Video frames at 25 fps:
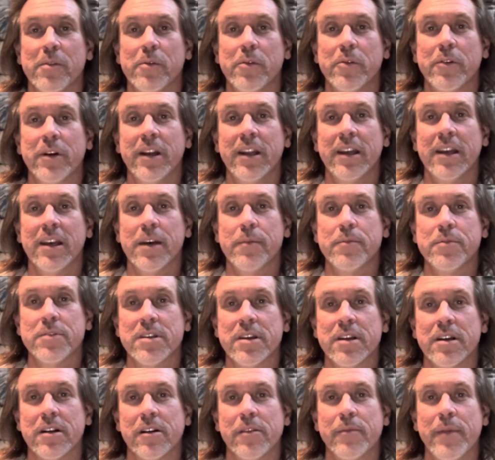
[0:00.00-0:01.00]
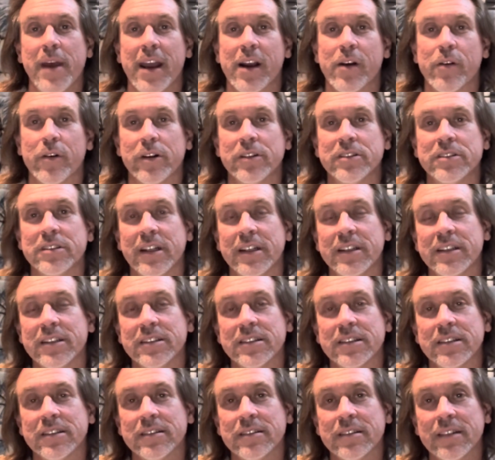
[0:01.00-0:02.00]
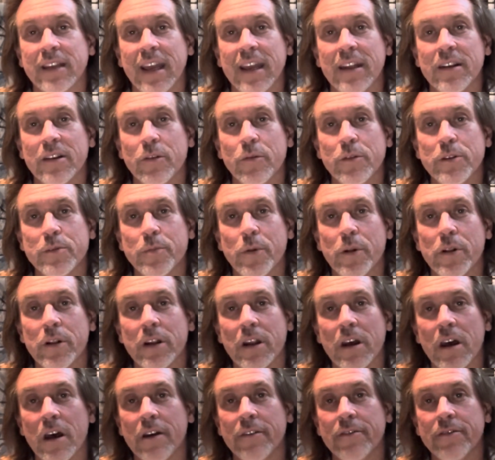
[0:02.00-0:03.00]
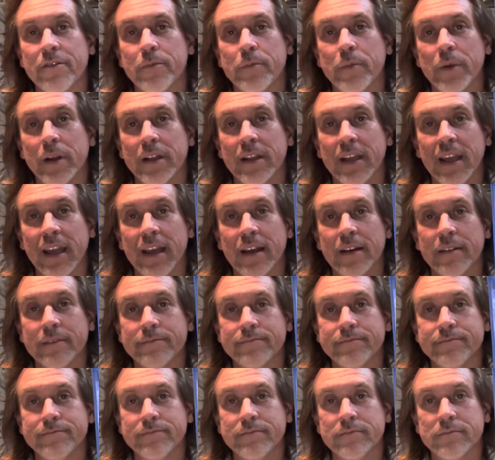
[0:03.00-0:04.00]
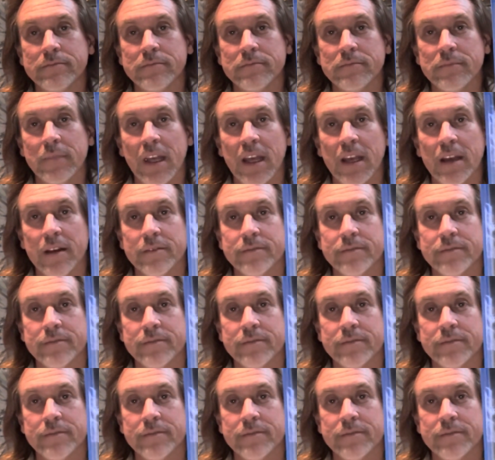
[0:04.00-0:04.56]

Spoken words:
reading upside or backwards. I just can't always pull it off. But yeah. Yep.